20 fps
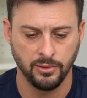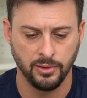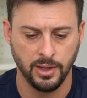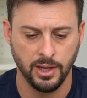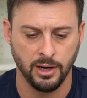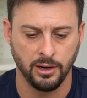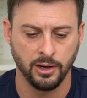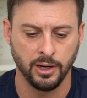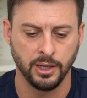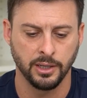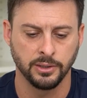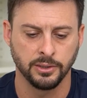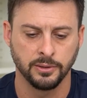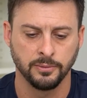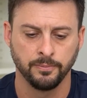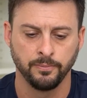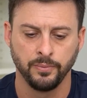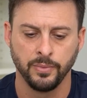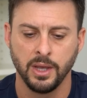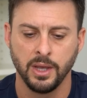There it
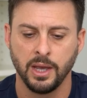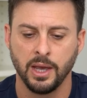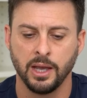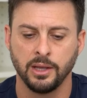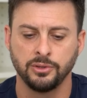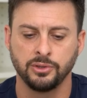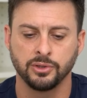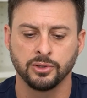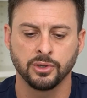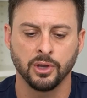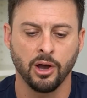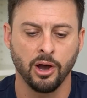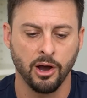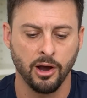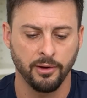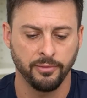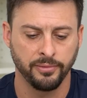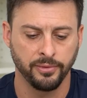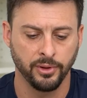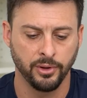is and just
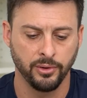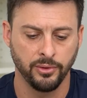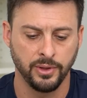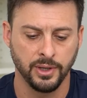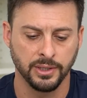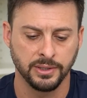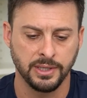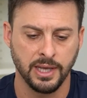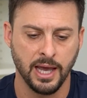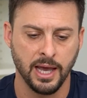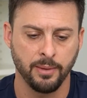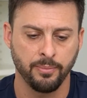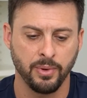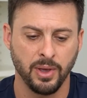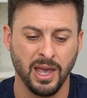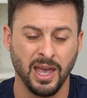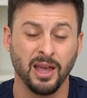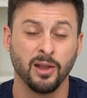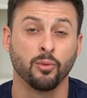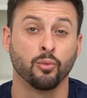offload this
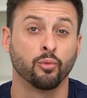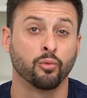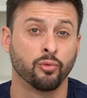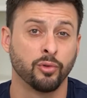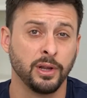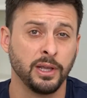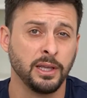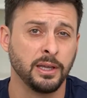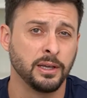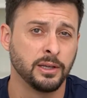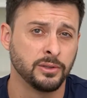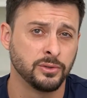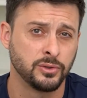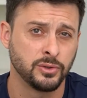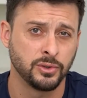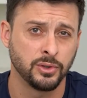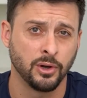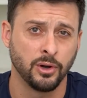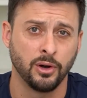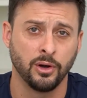app and
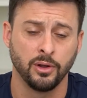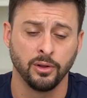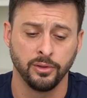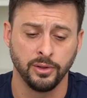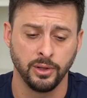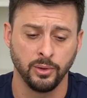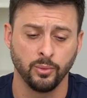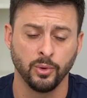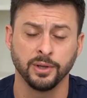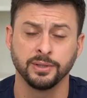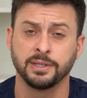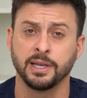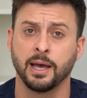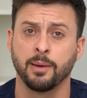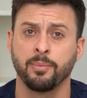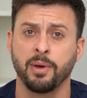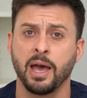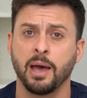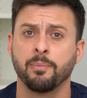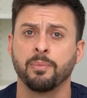reinstall the
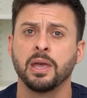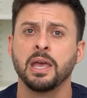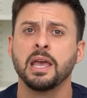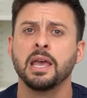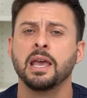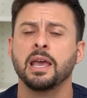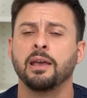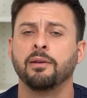WhatsApp app.